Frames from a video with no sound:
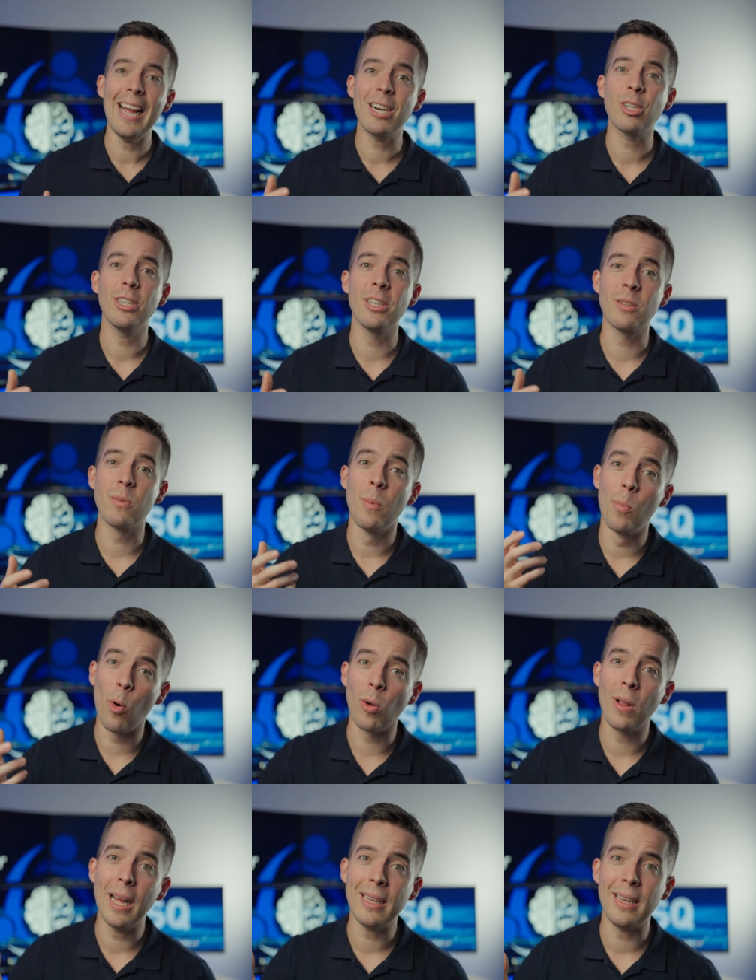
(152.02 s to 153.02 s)
actually is
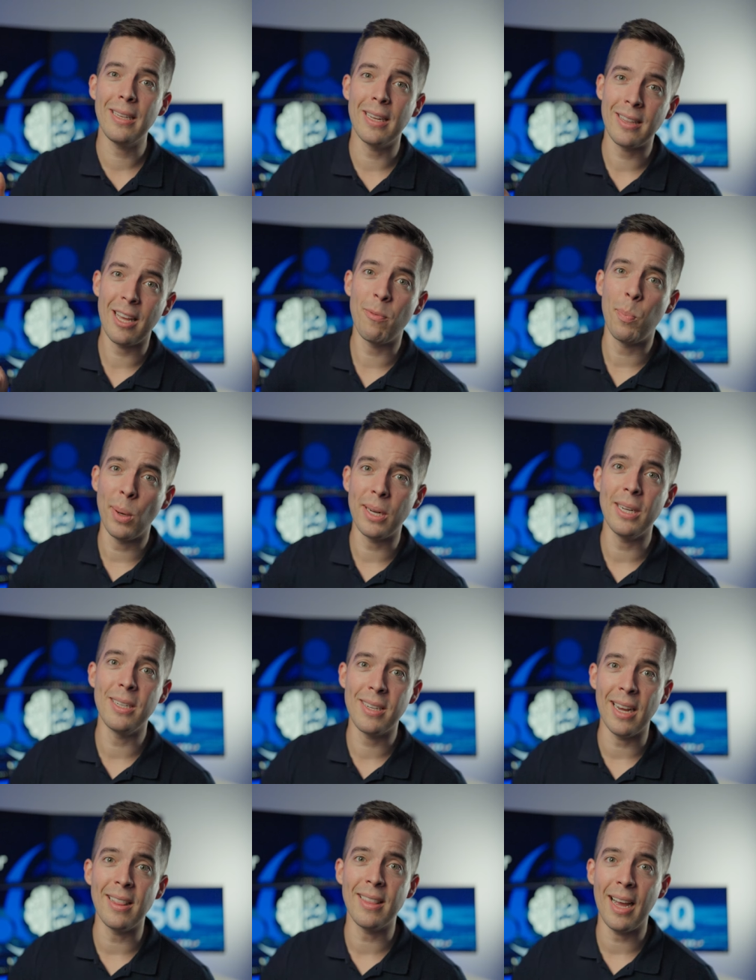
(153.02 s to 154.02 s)
more likely that they put in
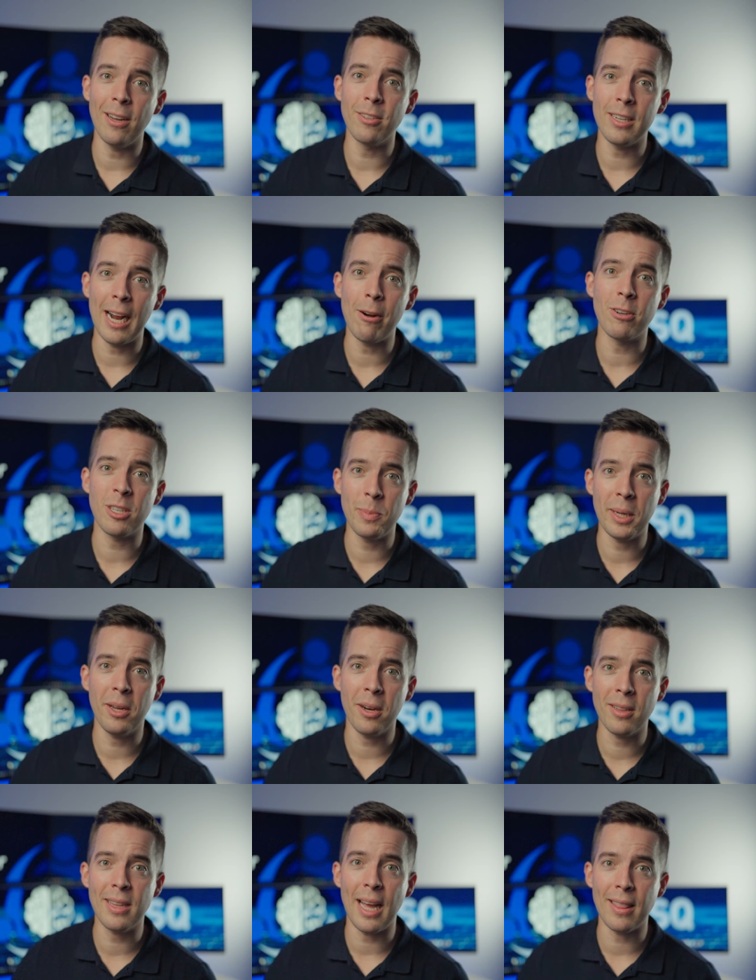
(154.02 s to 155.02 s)
10,000 hours to be
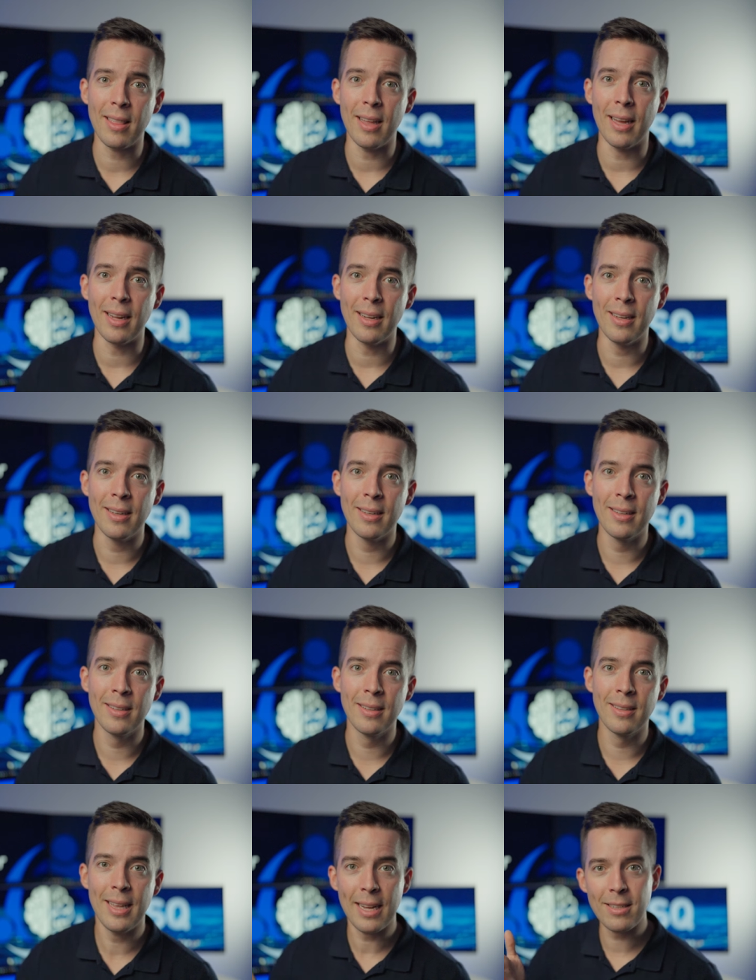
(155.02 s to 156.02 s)
good at that thing.
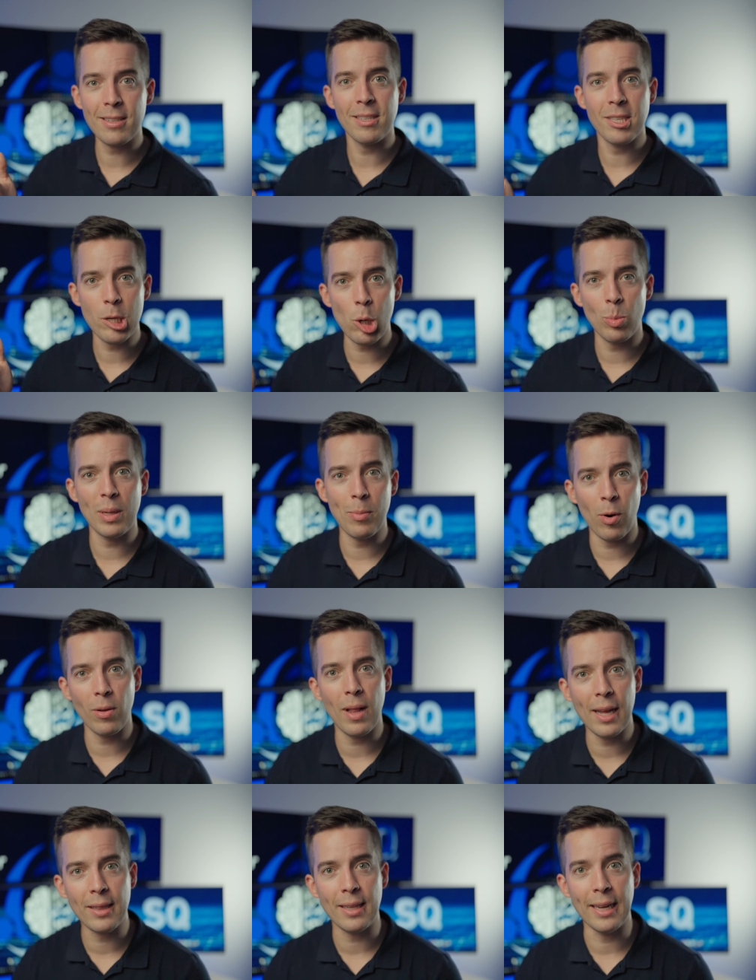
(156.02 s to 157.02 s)
That's considerably more
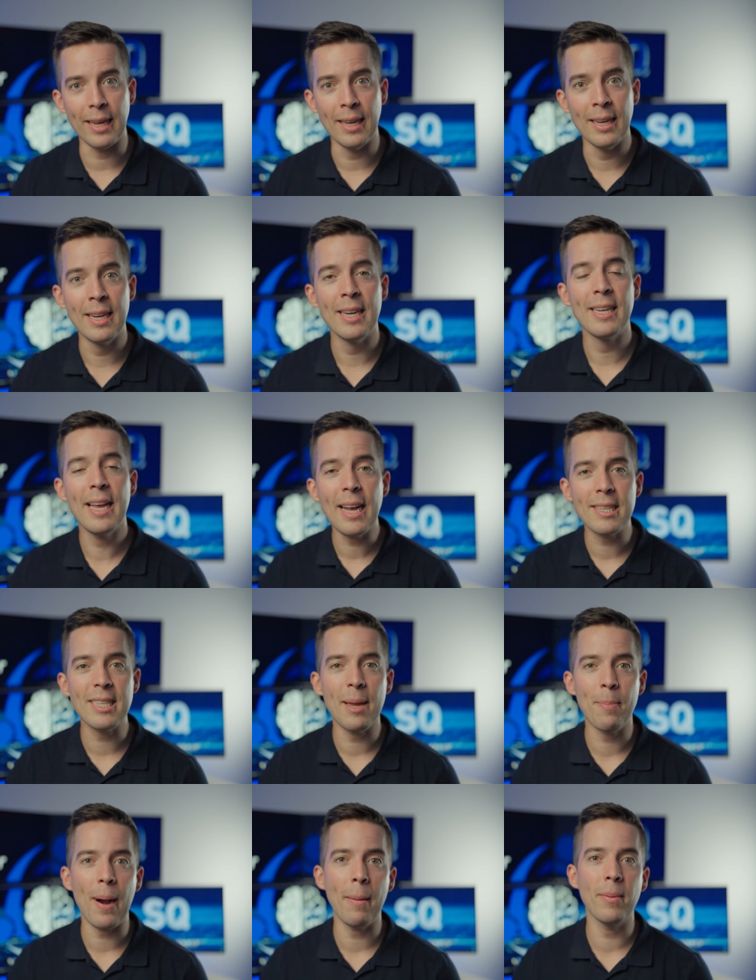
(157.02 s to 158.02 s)
likely. Yes,
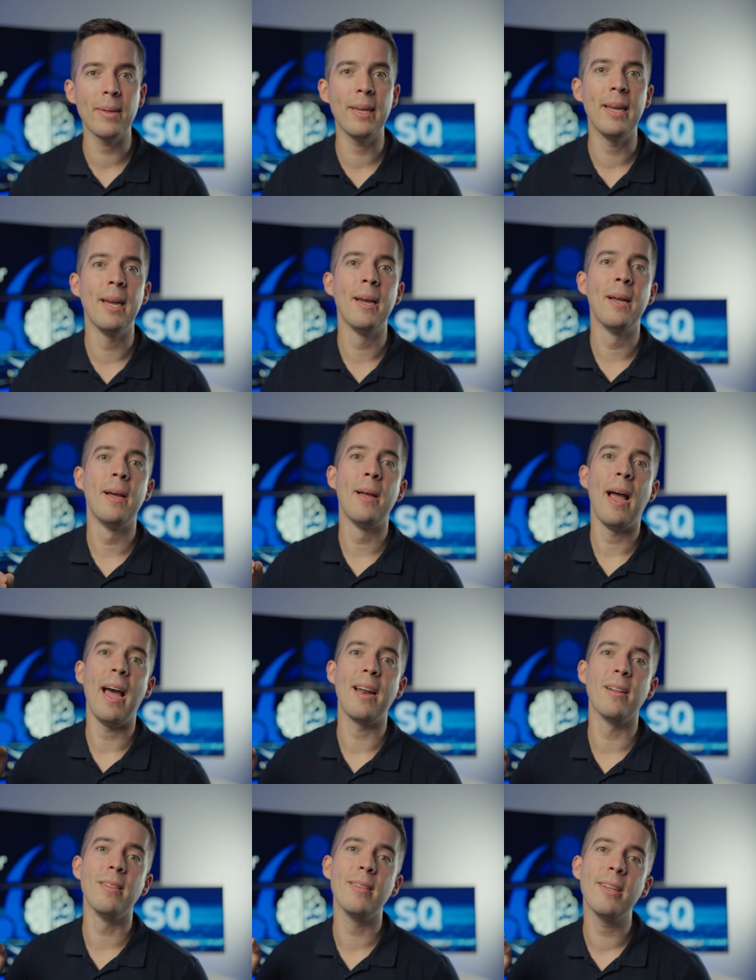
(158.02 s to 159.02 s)
they probably
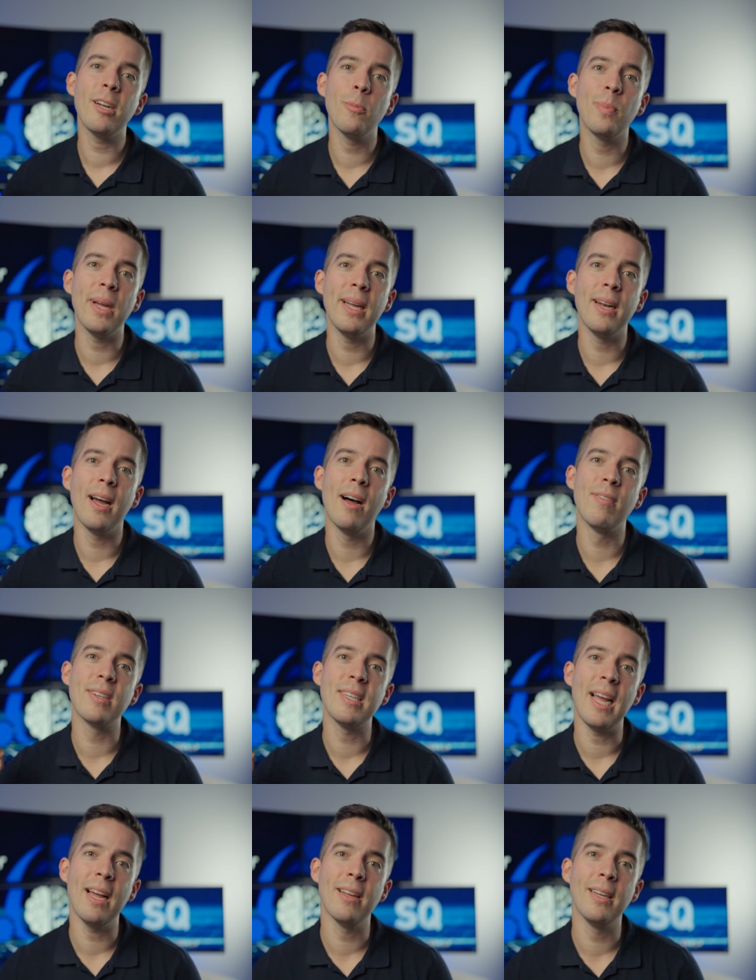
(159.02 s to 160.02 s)
had a little bit of a
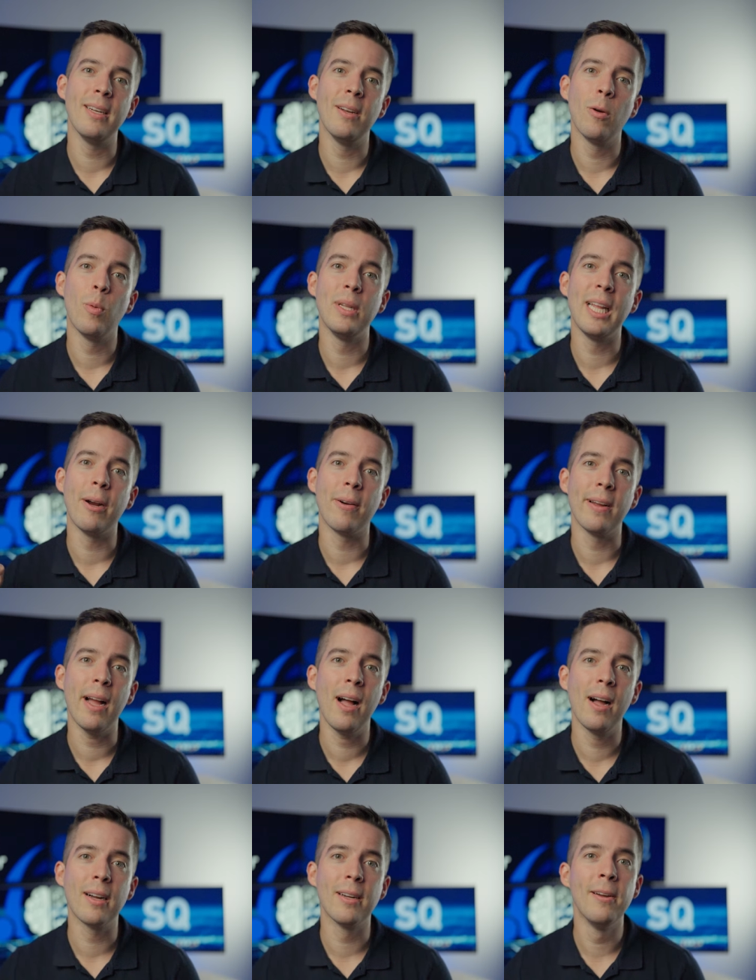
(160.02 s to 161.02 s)
talent when they were
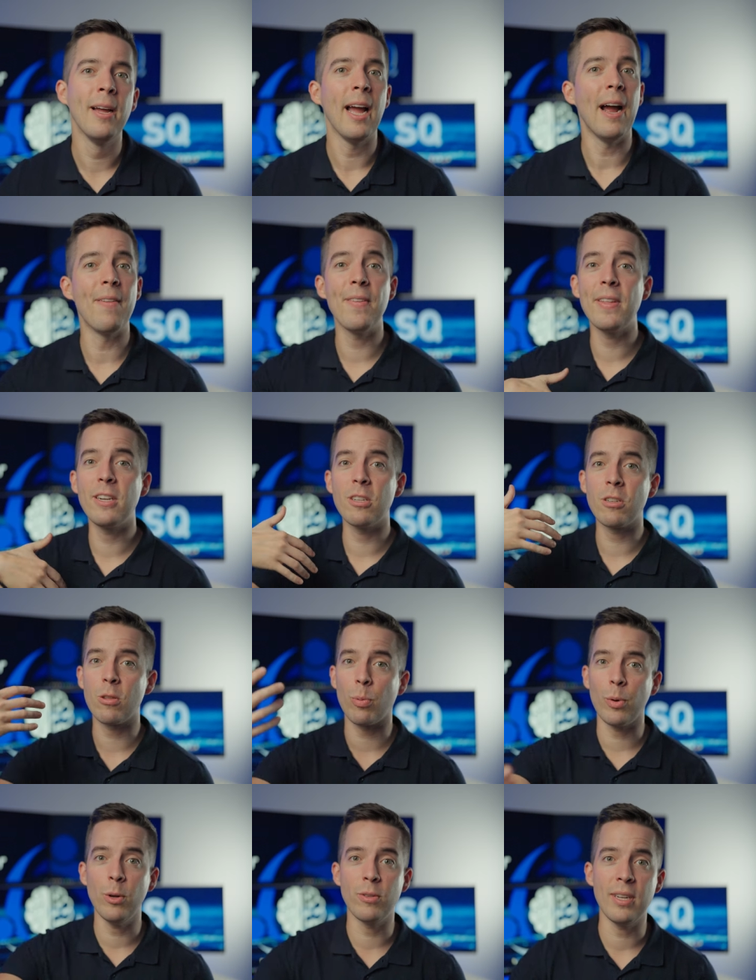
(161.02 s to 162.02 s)
young, and then they just
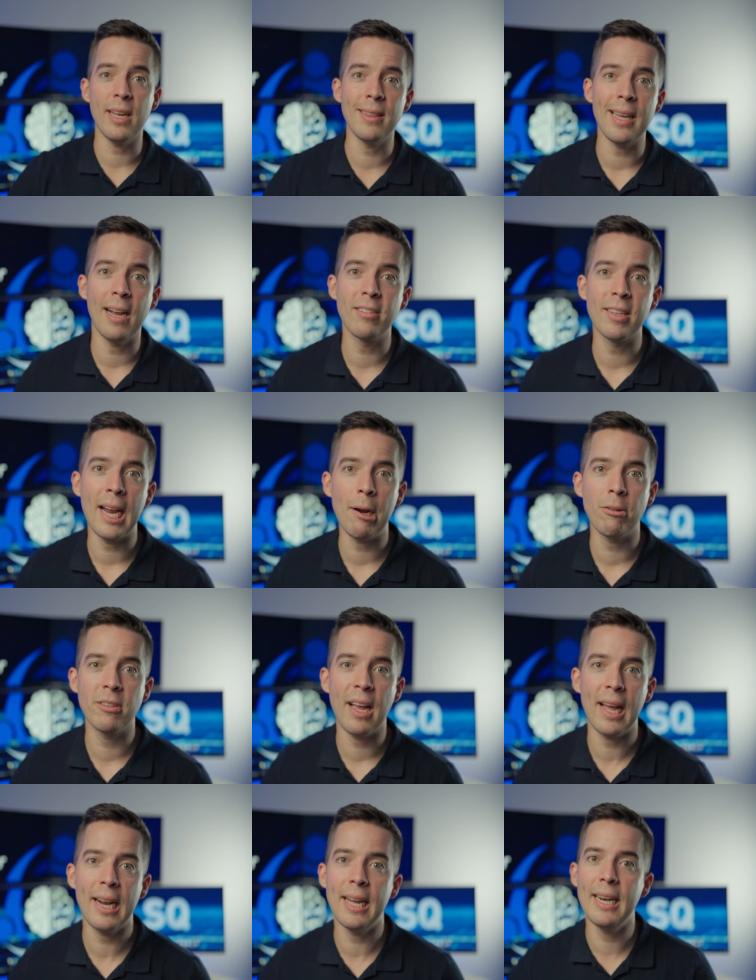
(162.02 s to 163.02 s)
threw 10,000 hours
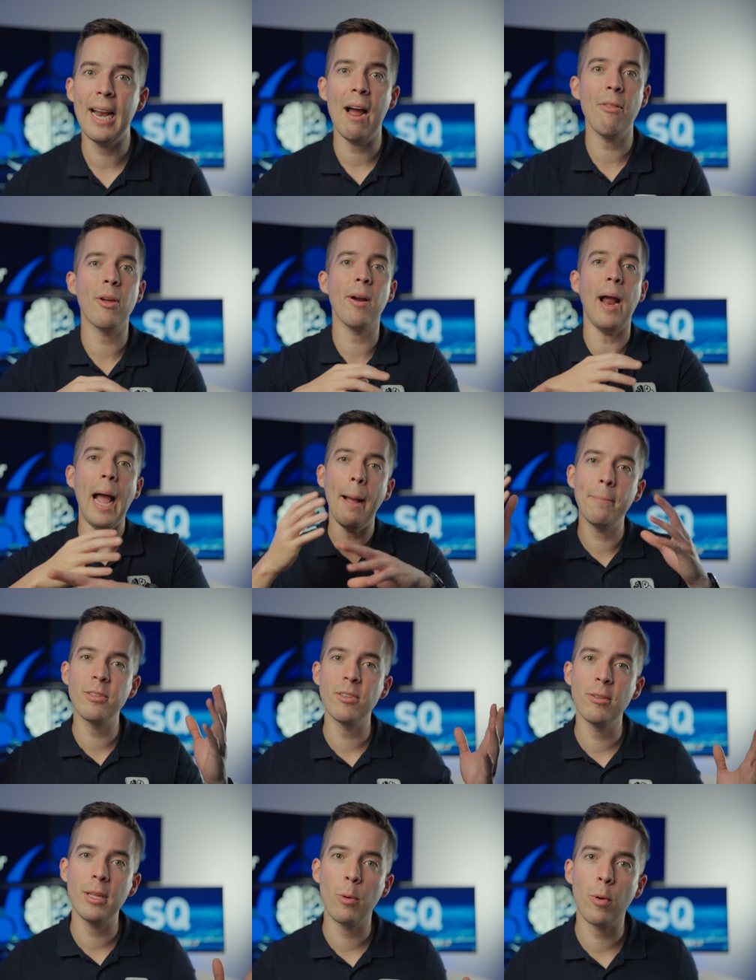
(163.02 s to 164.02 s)
at it, and now they're
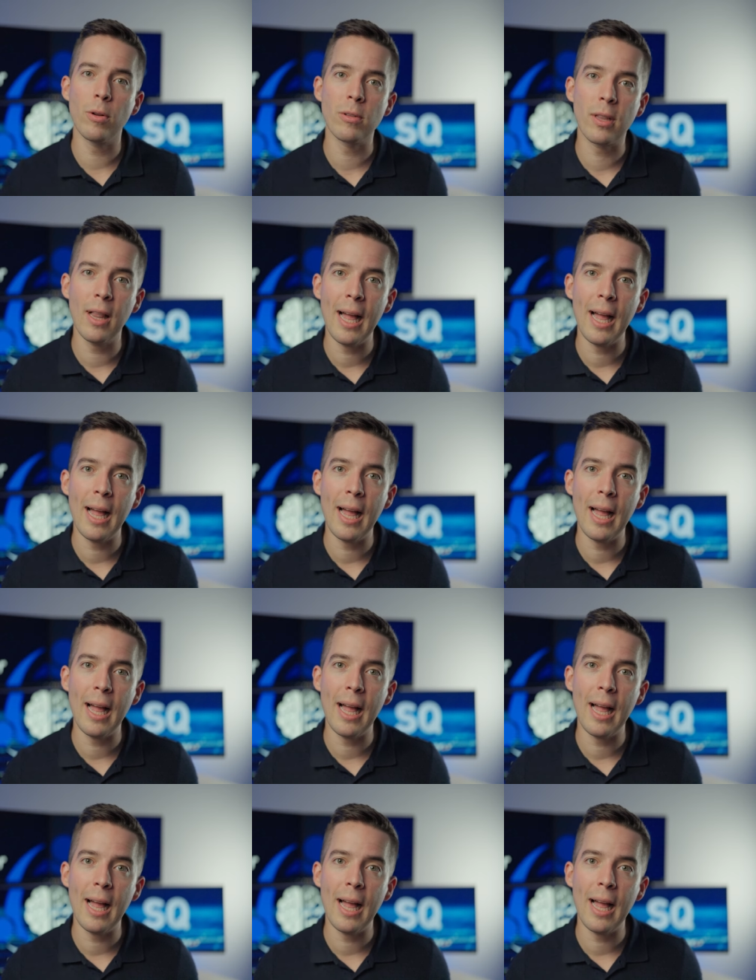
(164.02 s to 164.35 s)
absolutely world